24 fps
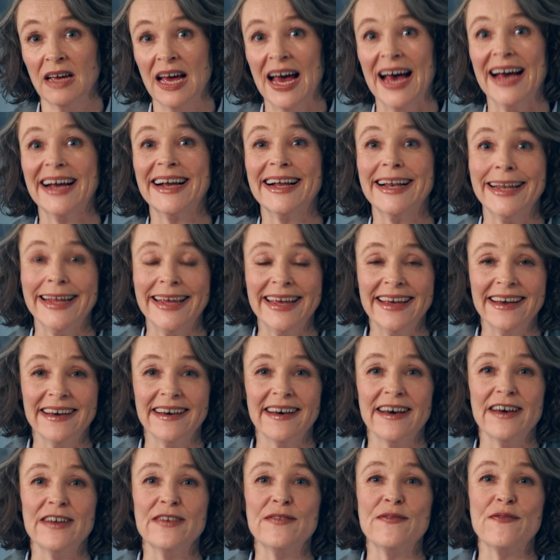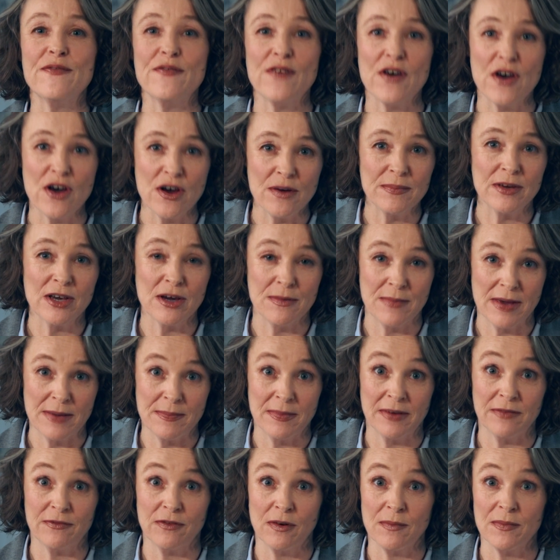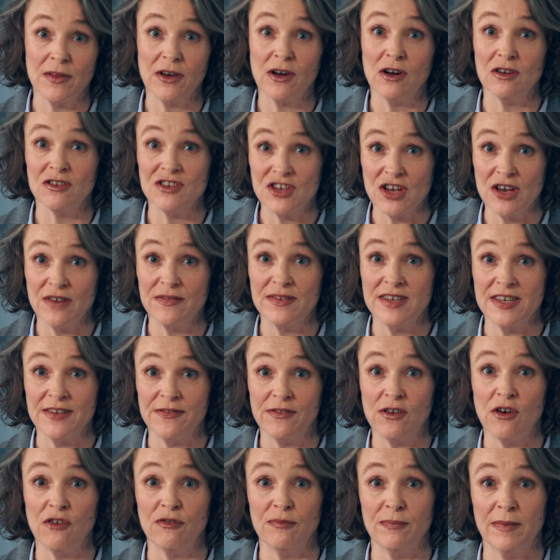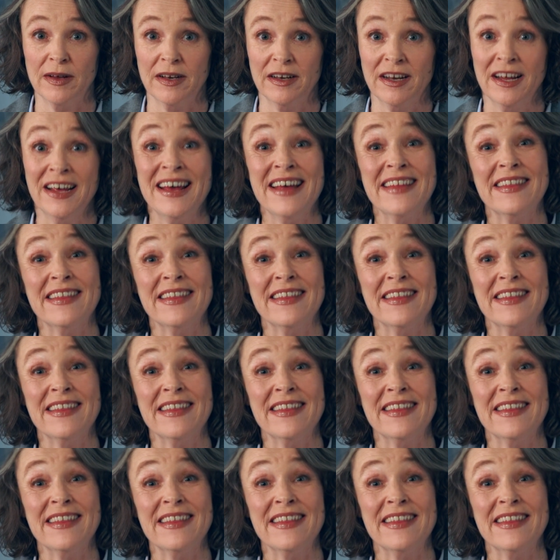a clear and firm commitment from the Conservative government